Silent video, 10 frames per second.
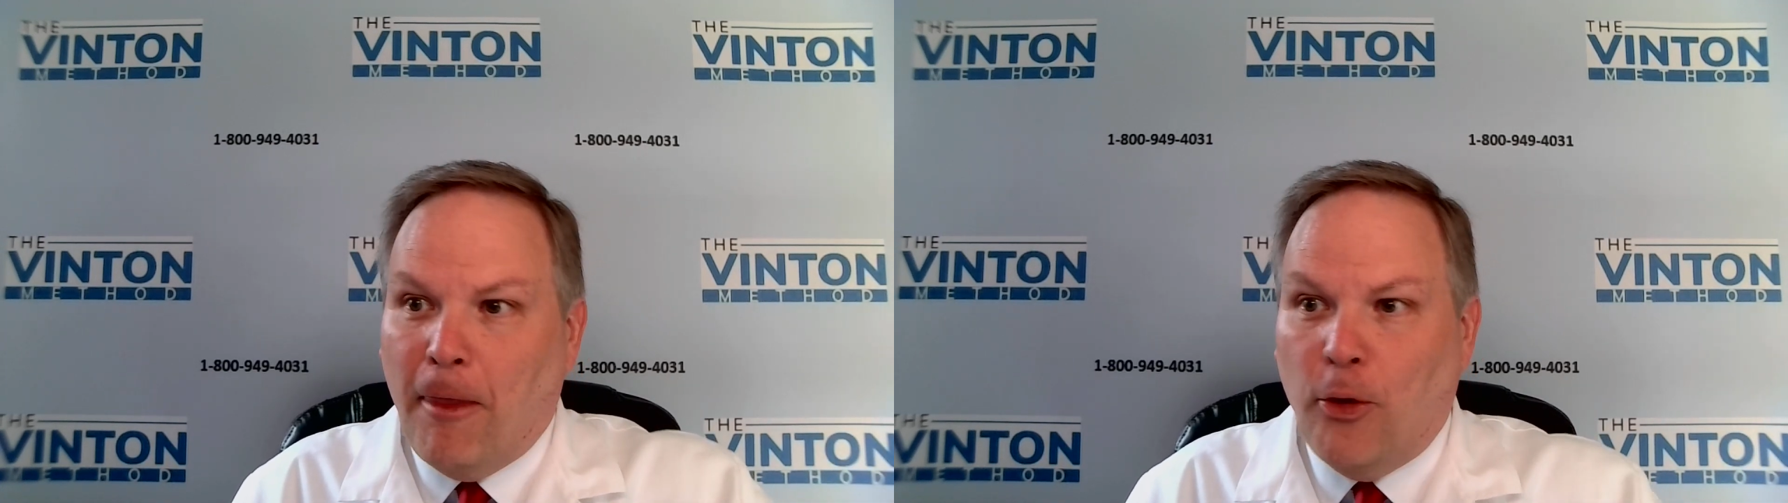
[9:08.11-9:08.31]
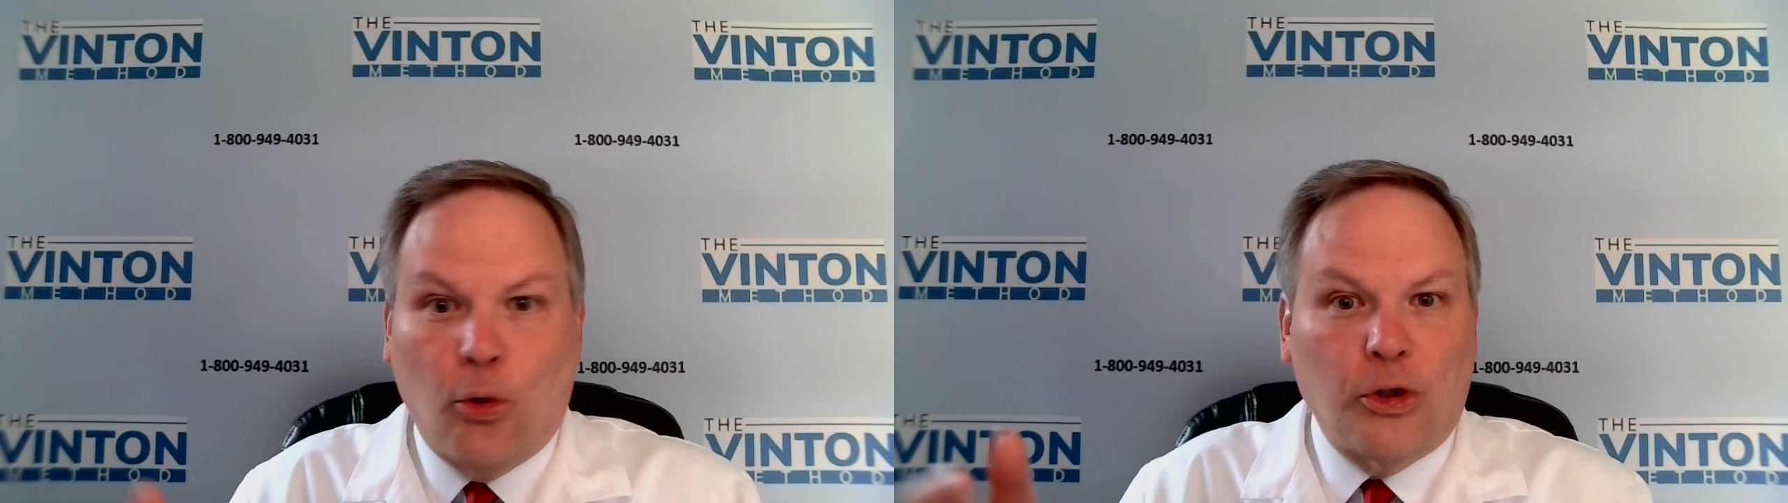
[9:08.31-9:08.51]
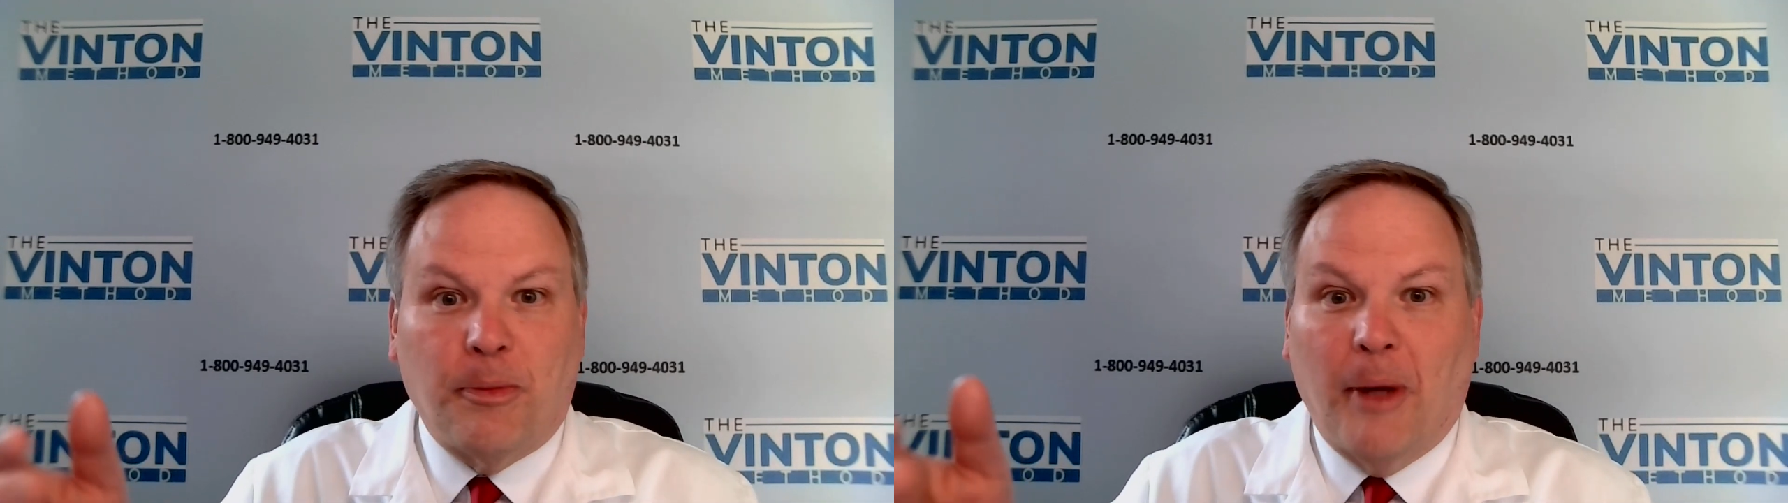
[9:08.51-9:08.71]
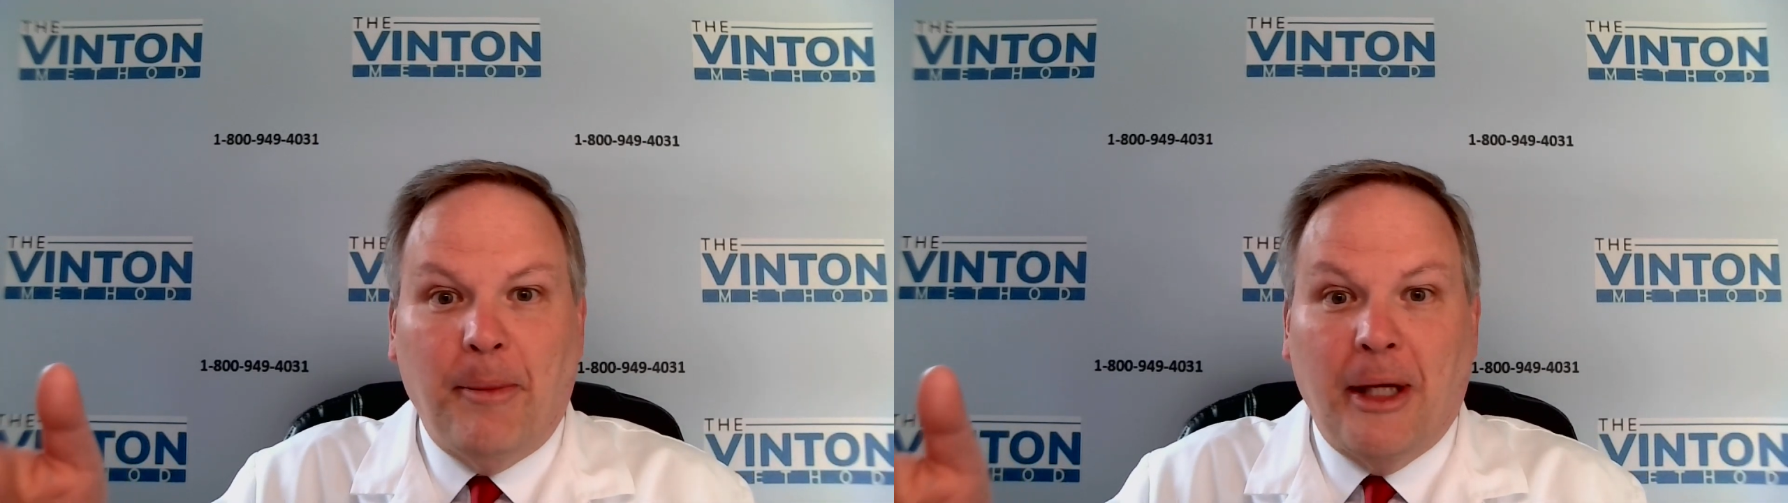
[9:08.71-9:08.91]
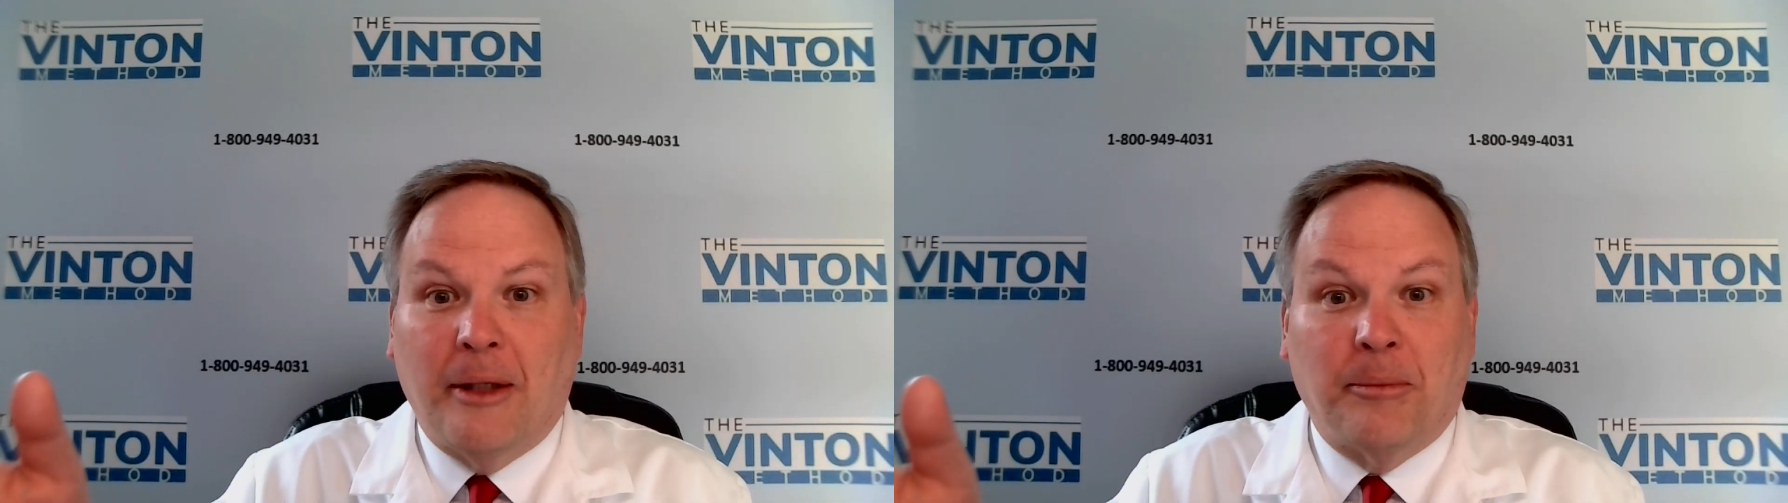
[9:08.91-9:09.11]
Yours might
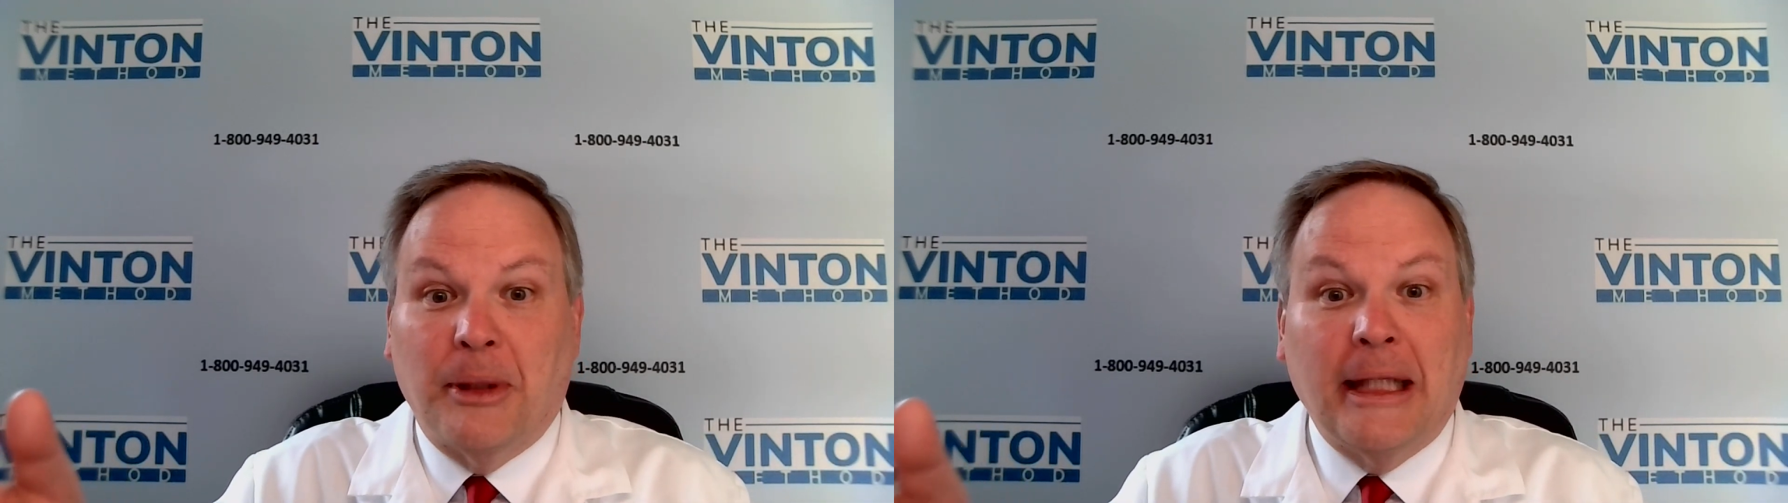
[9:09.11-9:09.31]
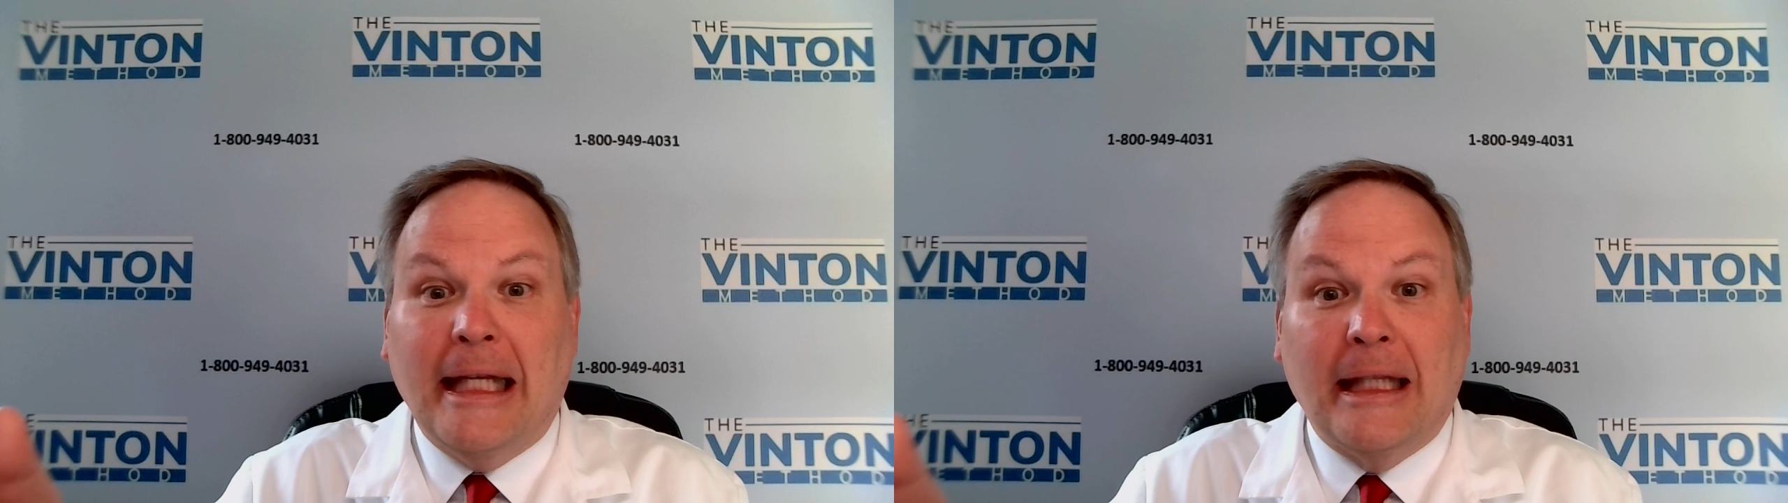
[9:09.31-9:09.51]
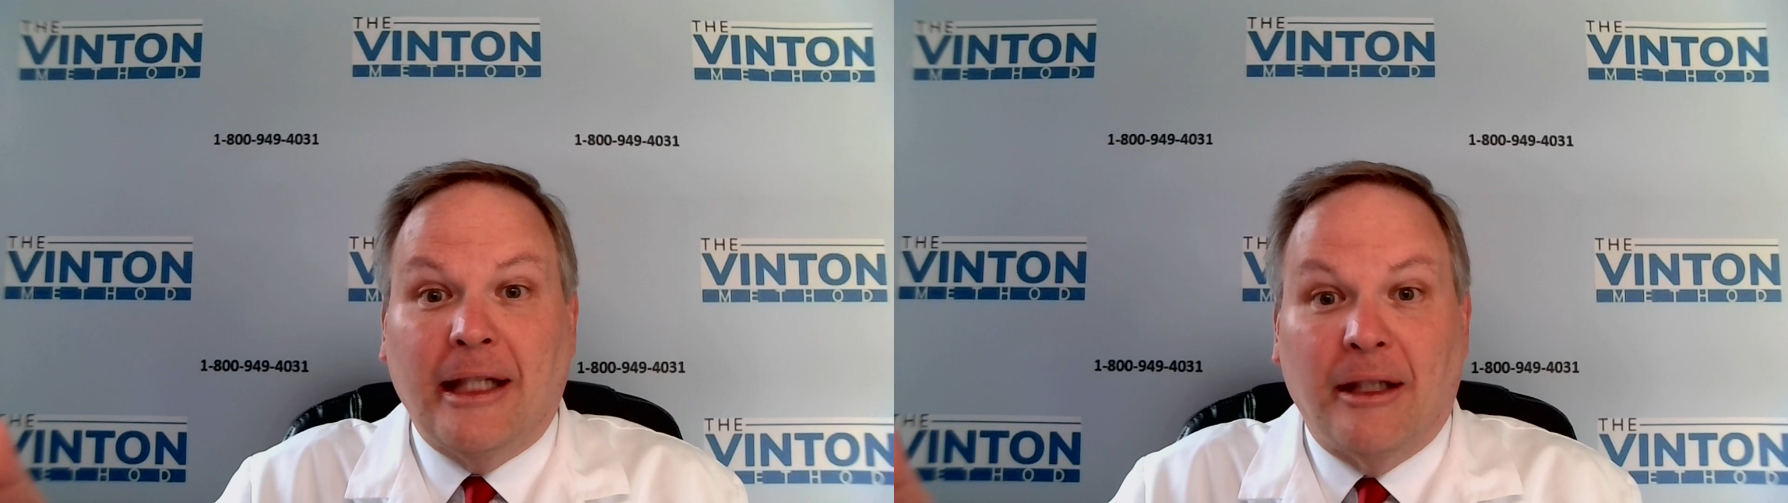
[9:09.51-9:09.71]
be completely